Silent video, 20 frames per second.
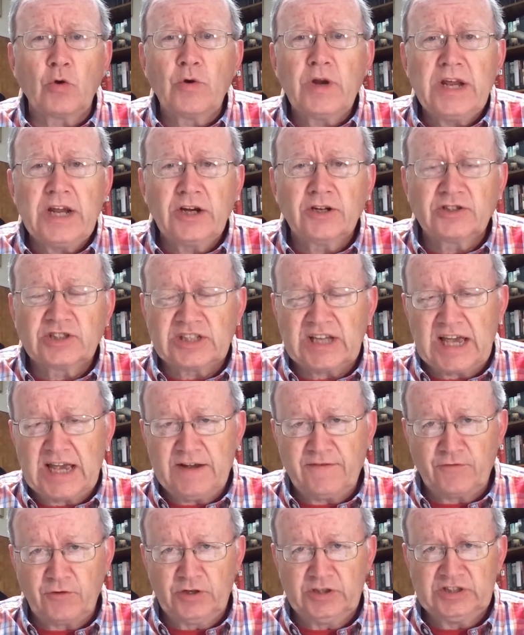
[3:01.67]
on
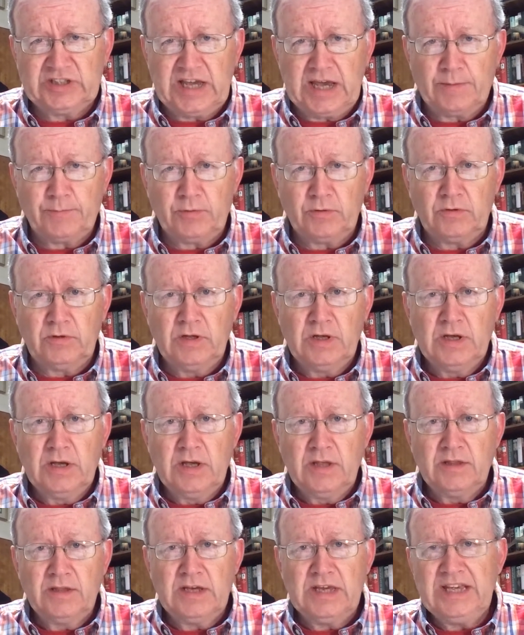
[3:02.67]
hearsay, for example,
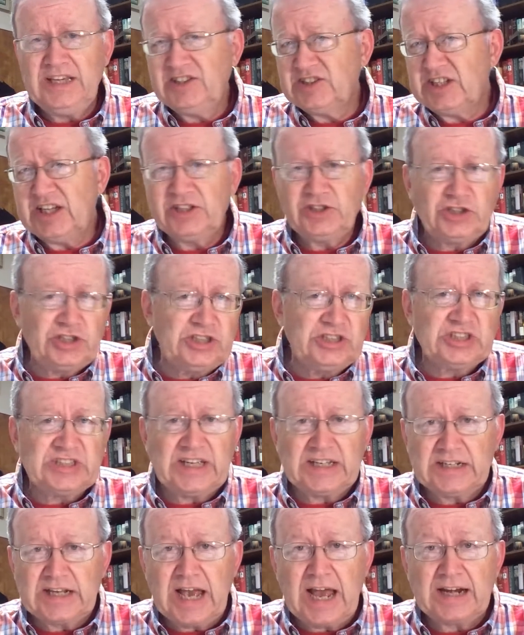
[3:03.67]
the he said, she
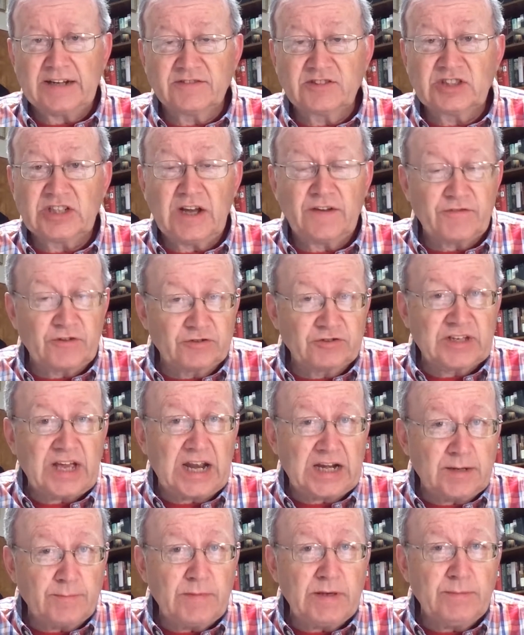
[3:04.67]
said kind of stuff. There's
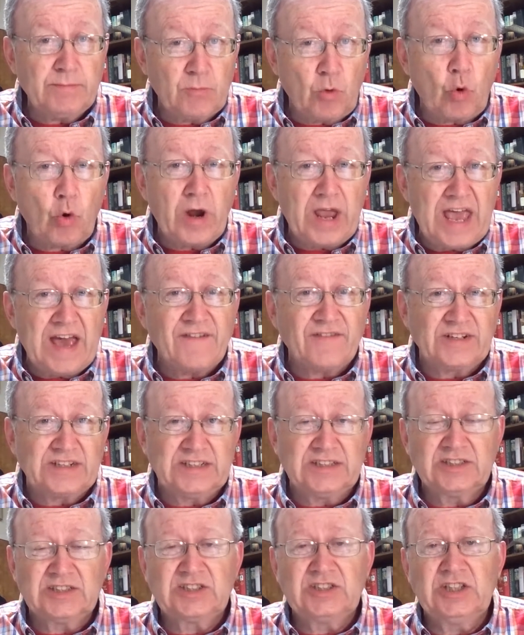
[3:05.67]
got to be more
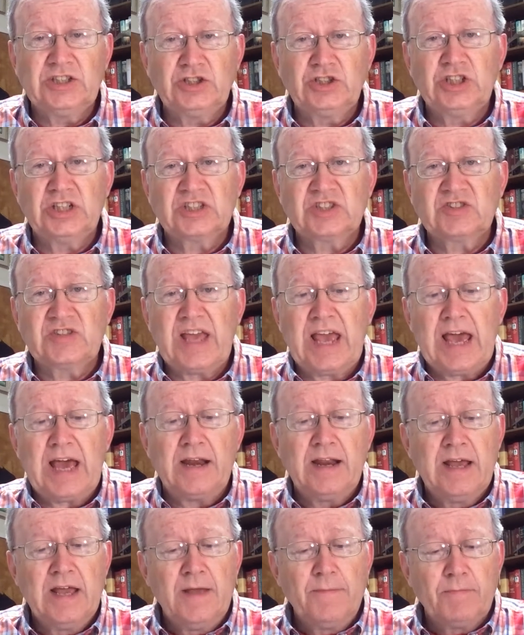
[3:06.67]
evidence than just
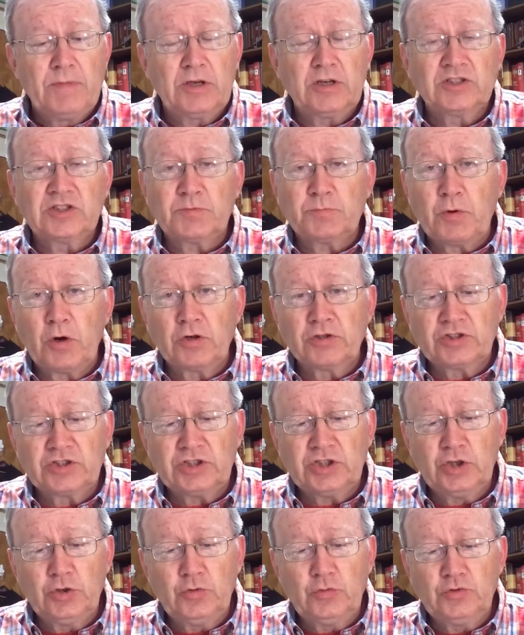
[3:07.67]
that because a
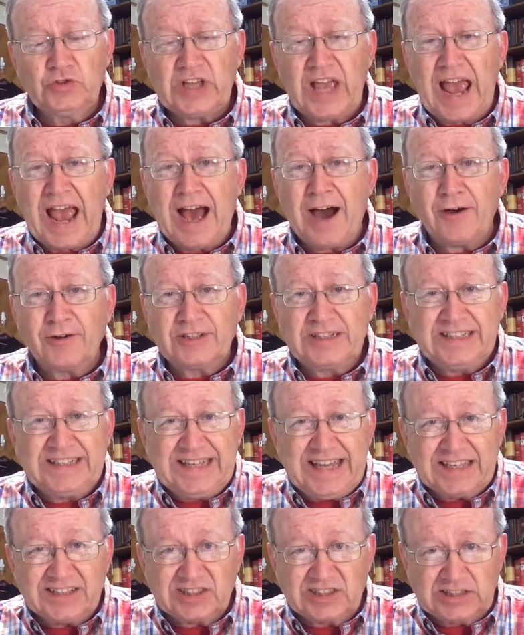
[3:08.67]
person who's out to
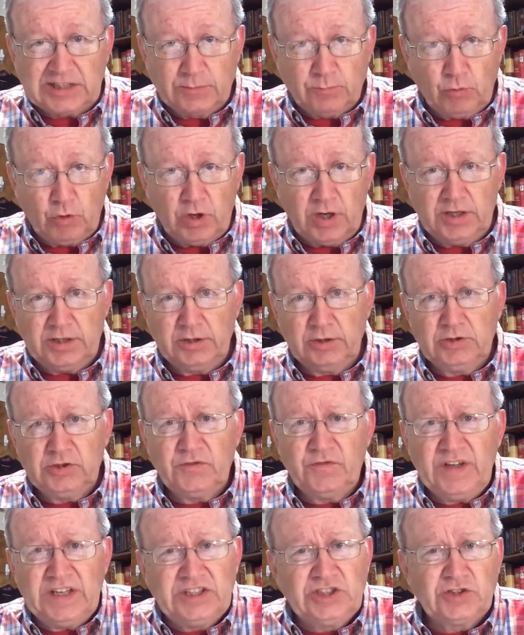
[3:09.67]
get someone, who's
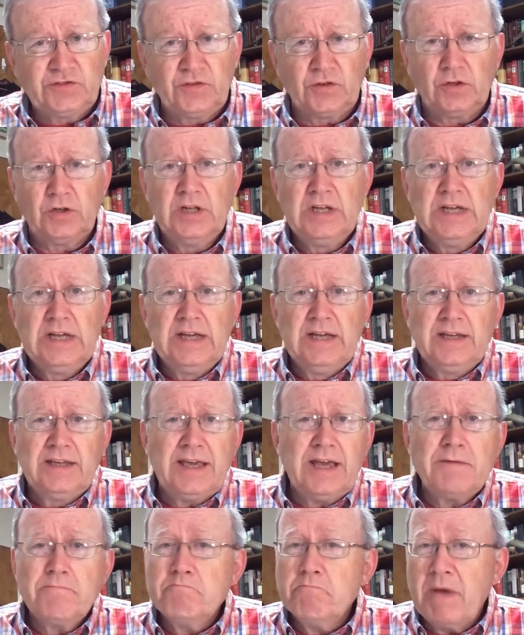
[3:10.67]
vengeful,
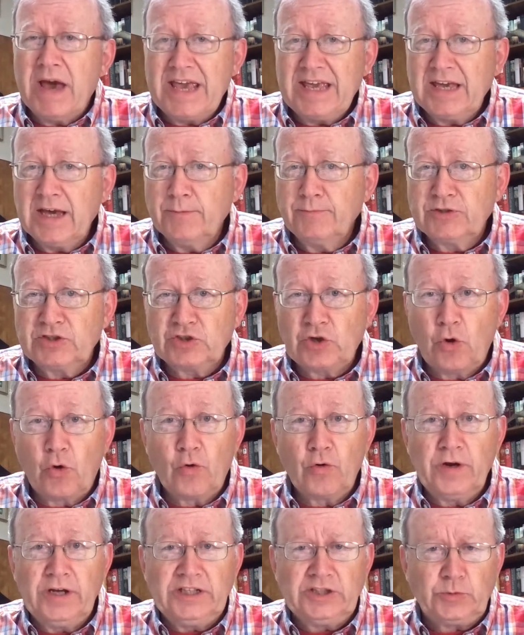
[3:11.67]
can make up
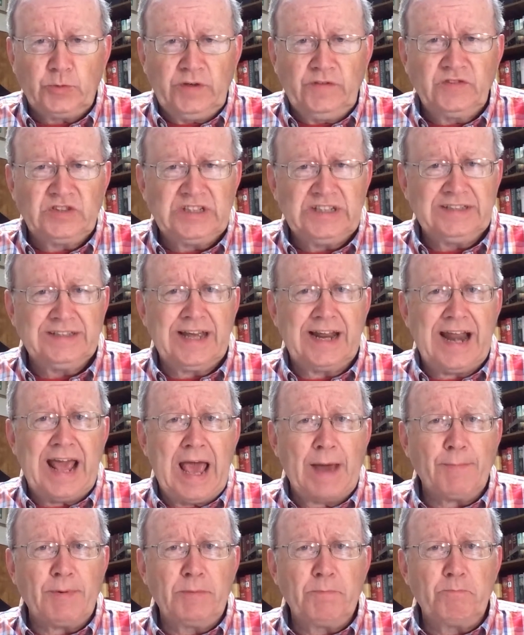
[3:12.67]
stories. We've seen that
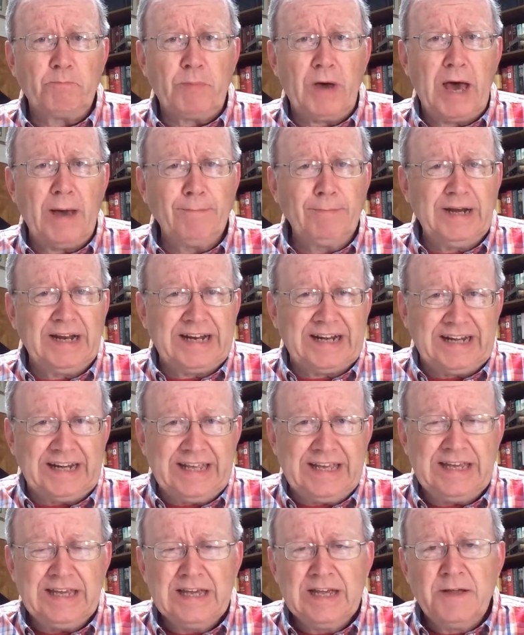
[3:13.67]
happen
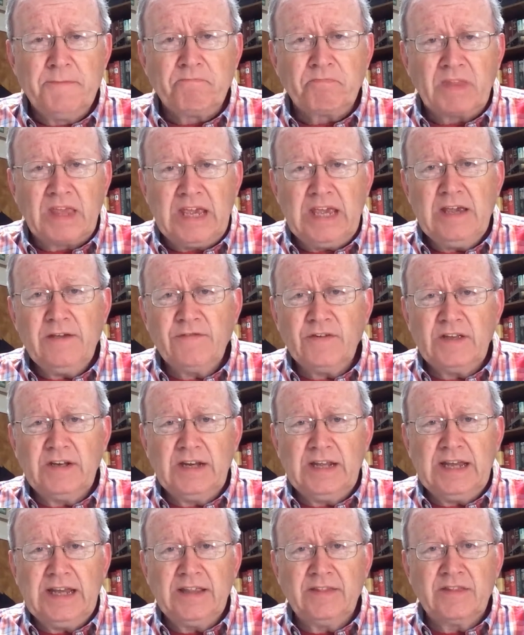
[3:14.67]
publicly
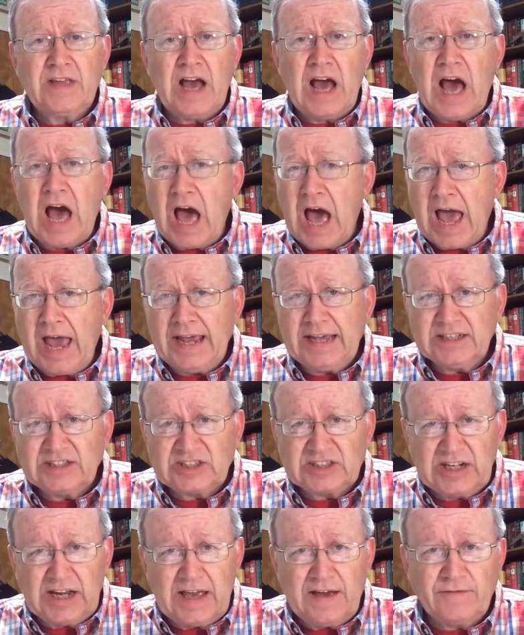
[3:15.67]
even in the
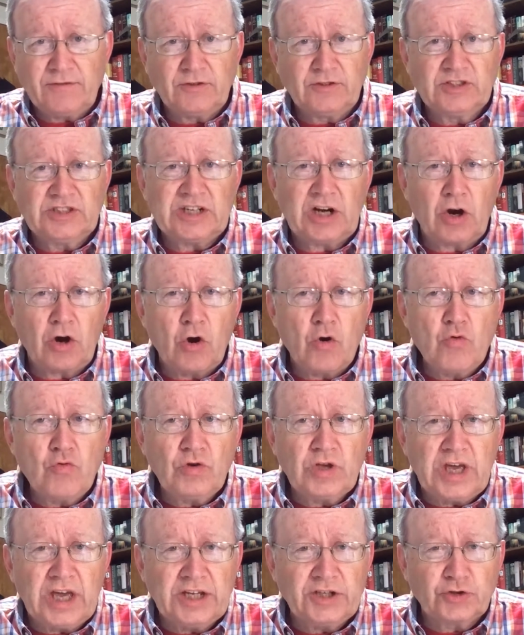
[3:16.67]
highest levels in our
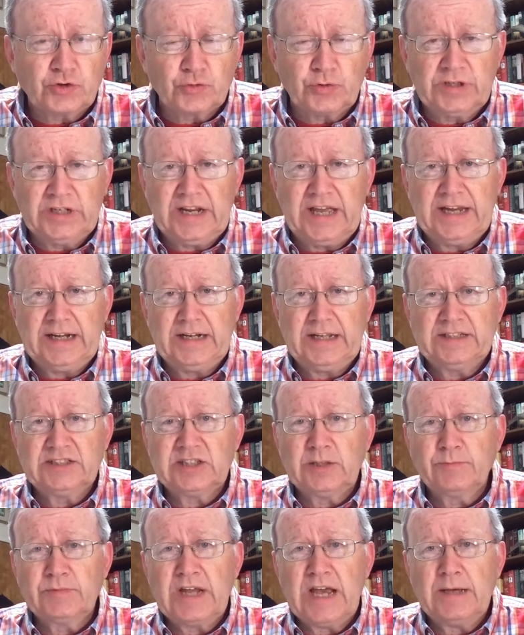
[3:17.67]
own country lately.
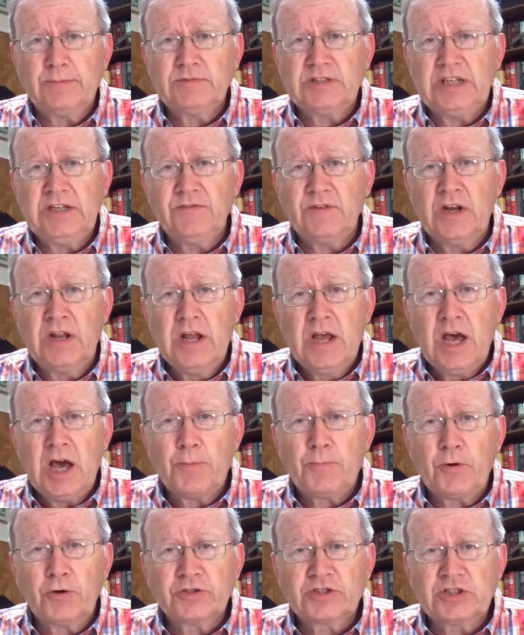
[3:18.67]
Sometimes even
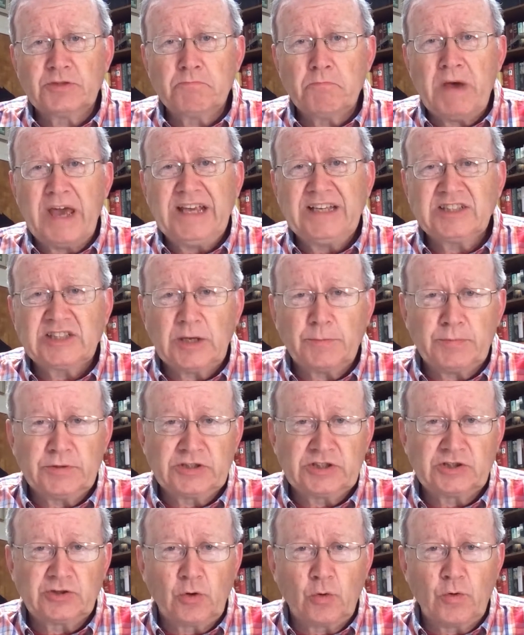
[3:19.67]
a person makes up a
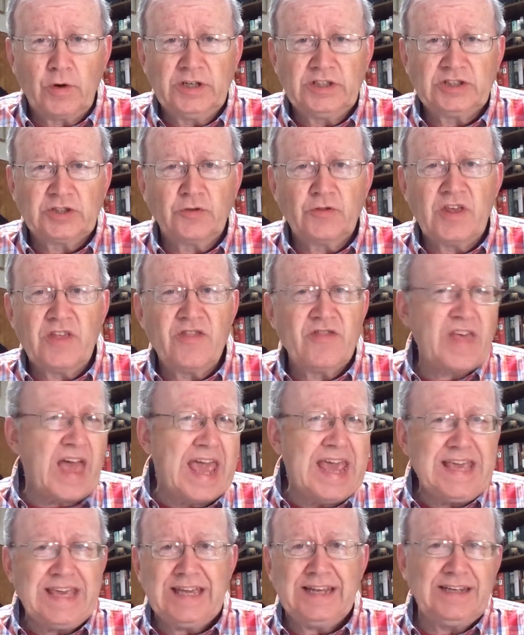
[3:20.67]
story so that
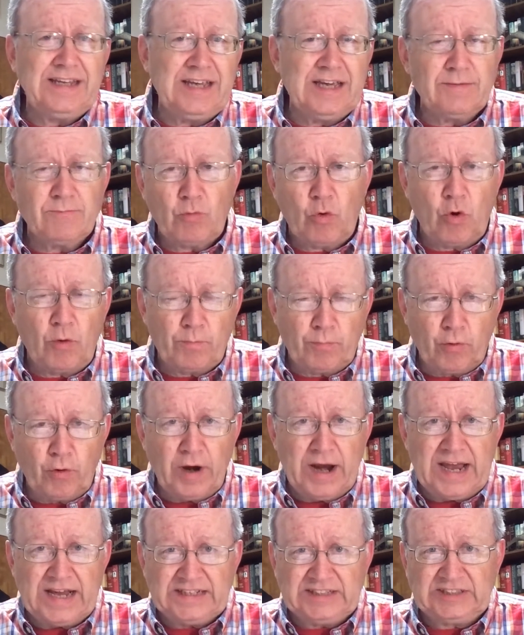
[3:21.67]
they can get more
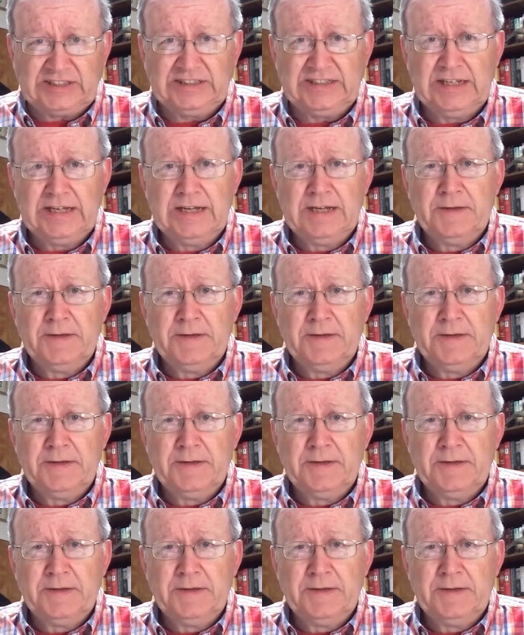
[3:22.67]
press.